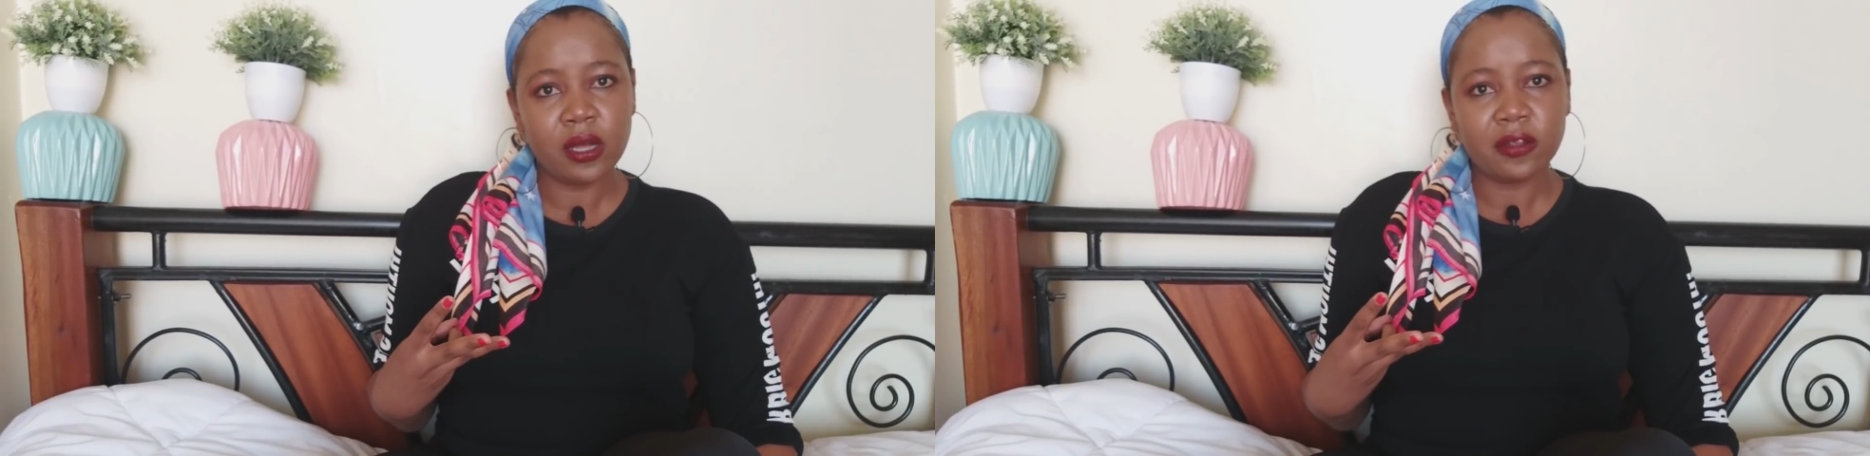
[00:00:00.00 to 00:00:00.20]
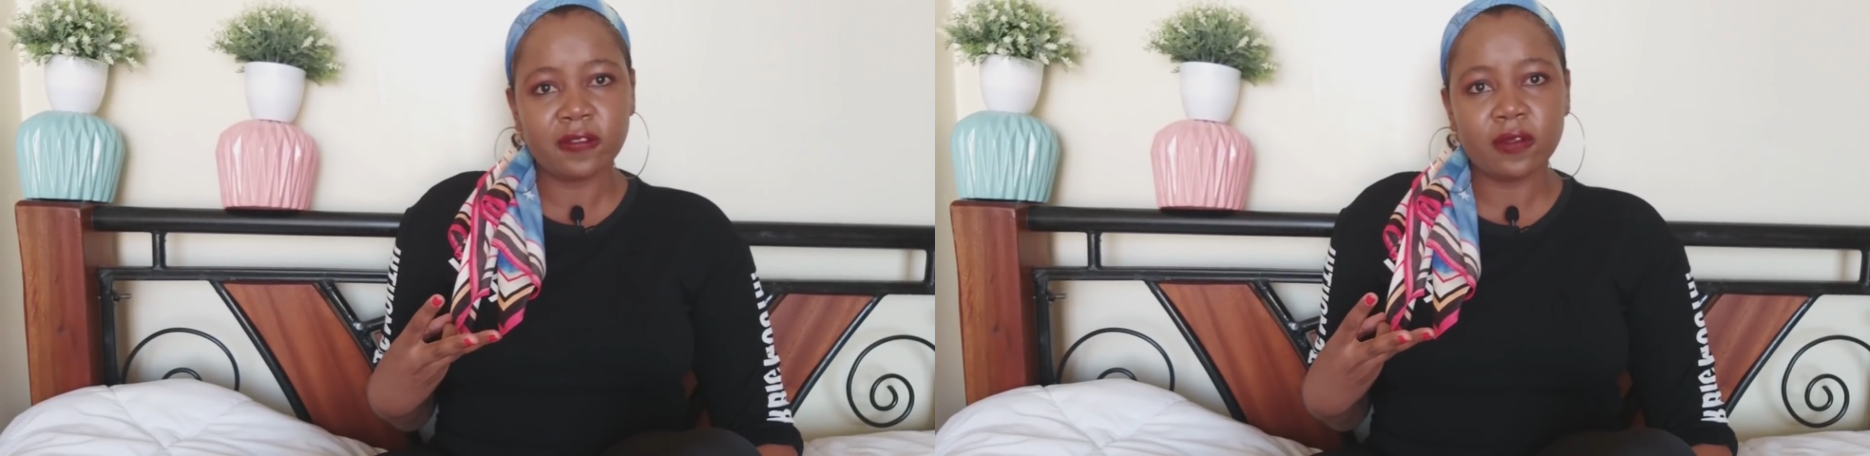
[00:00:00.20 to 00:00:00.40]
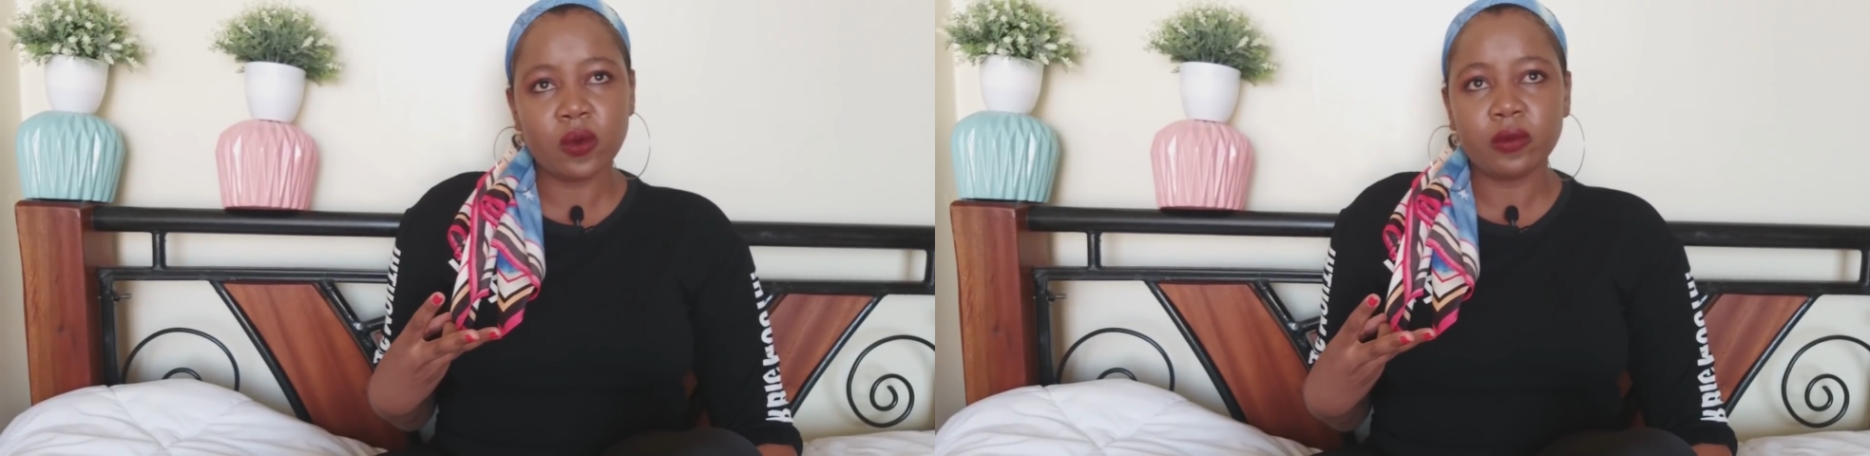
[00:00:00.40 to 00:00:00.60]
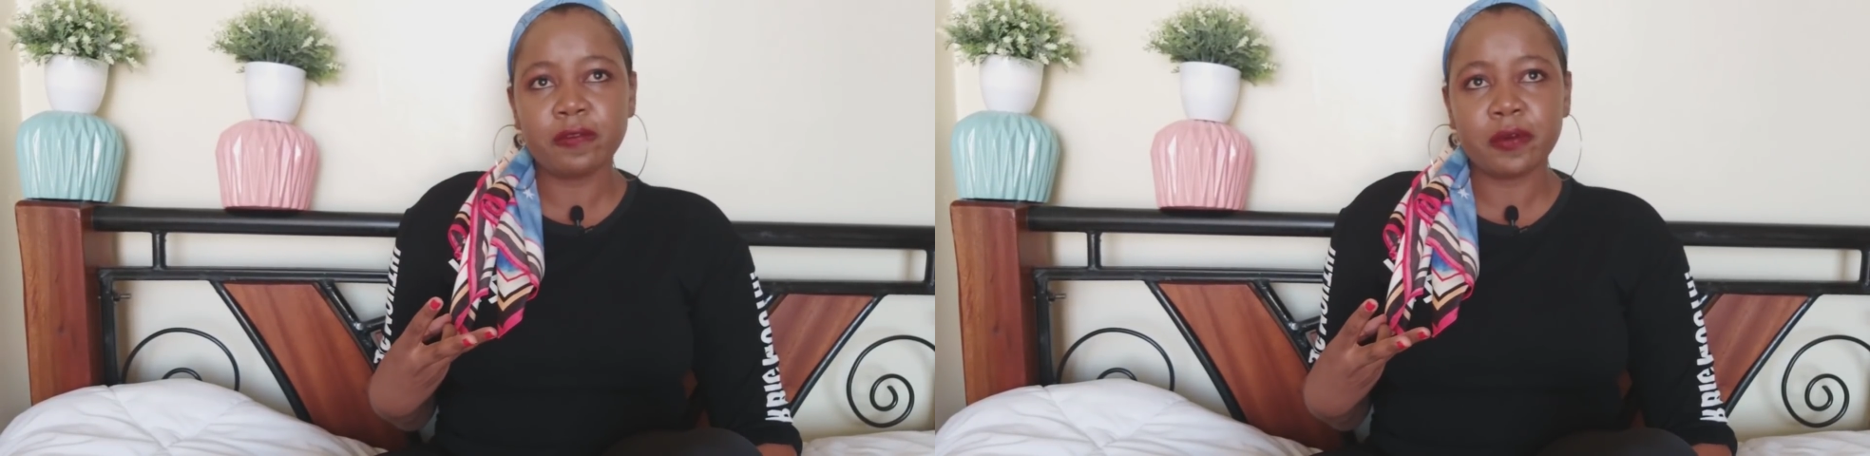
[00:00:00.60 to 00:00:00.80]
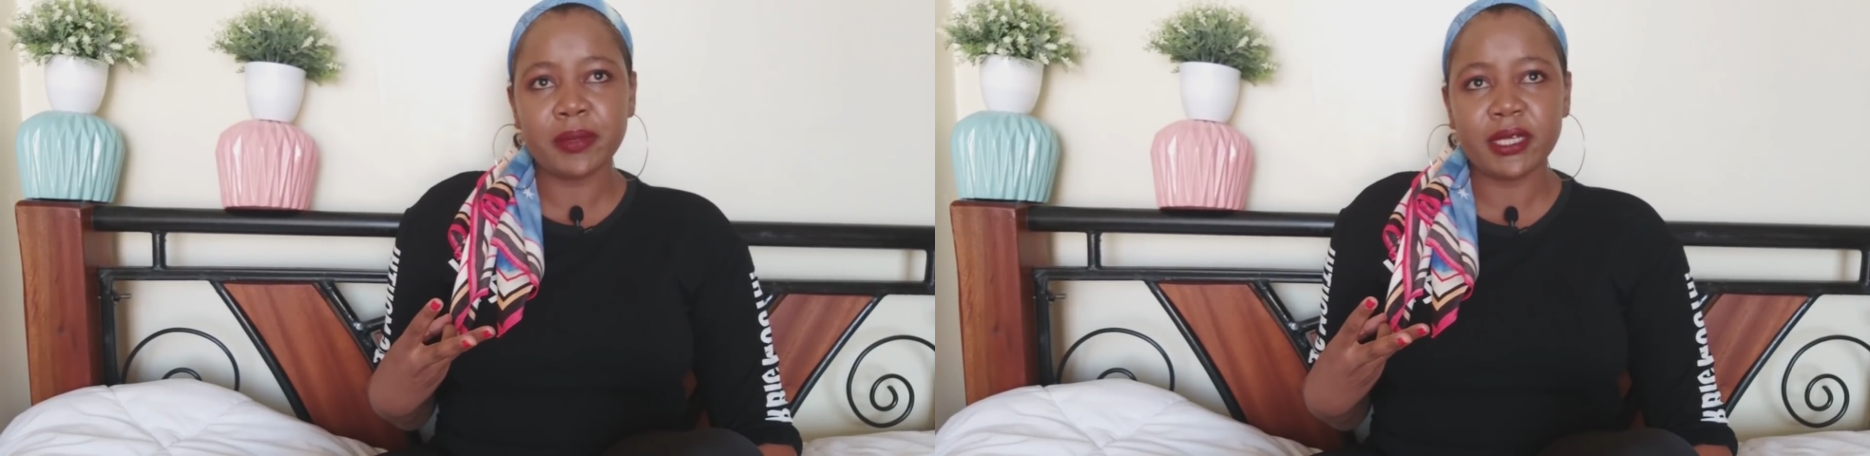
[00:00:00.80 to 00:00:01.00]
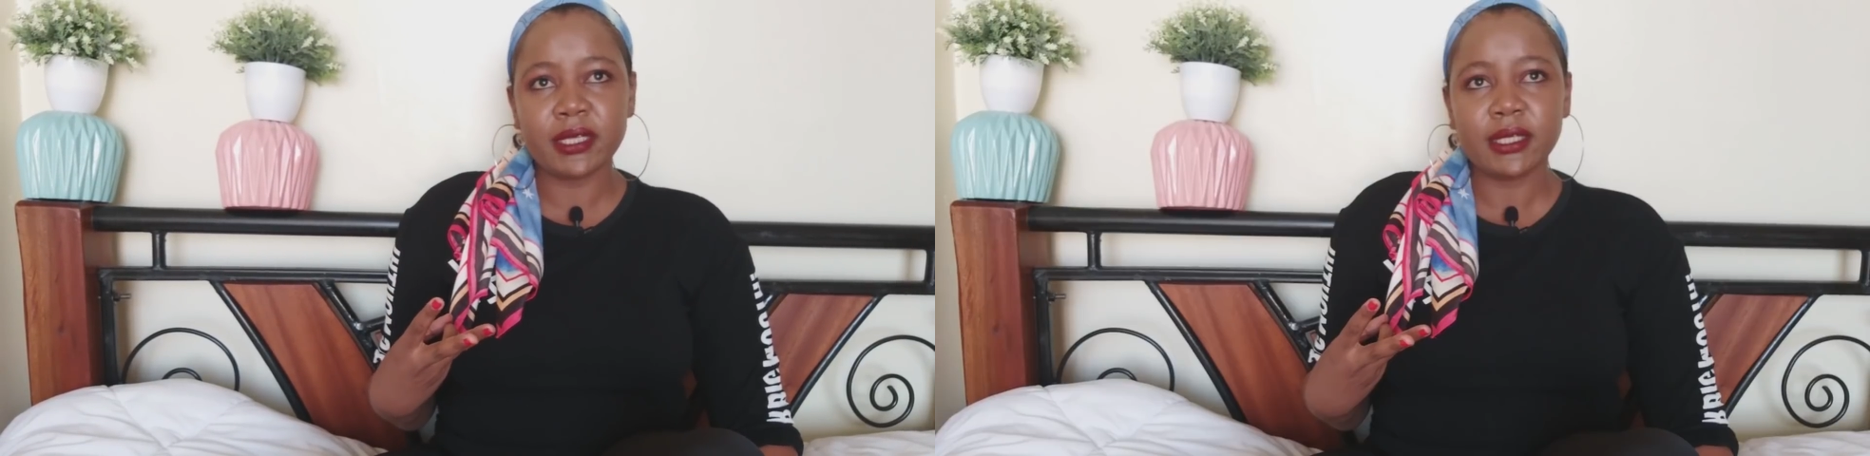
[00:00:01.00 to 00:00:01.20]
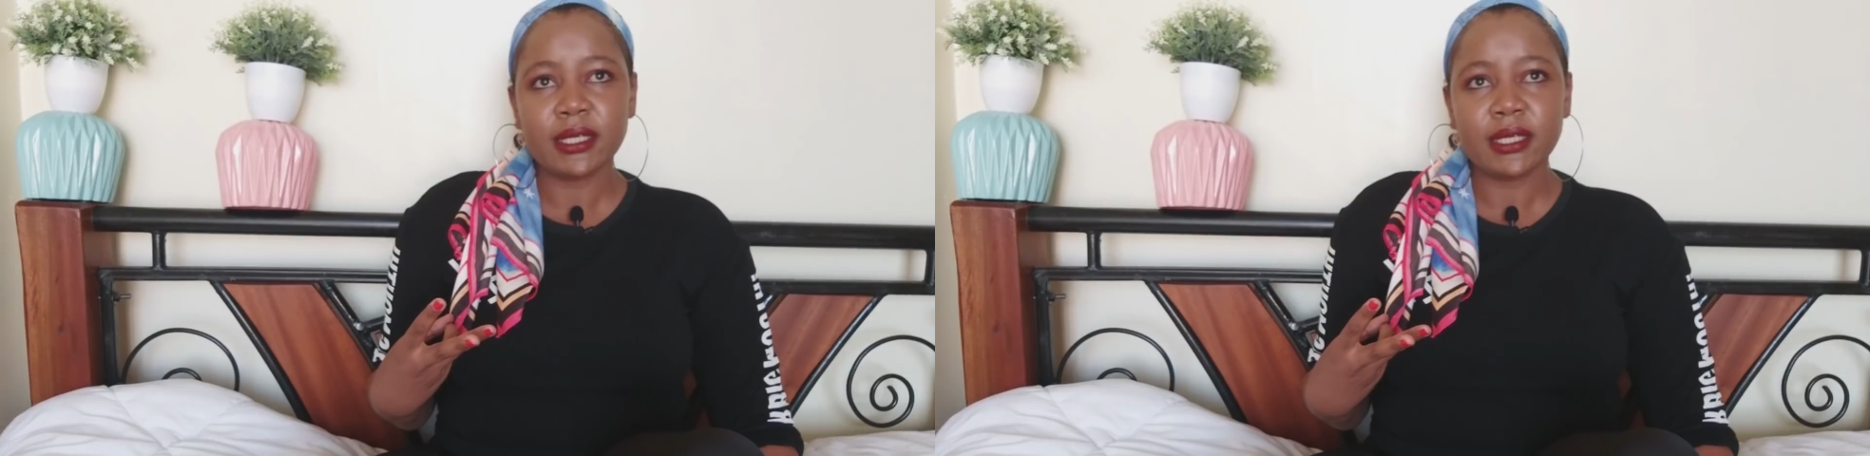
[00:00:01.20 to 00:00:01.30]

So for me,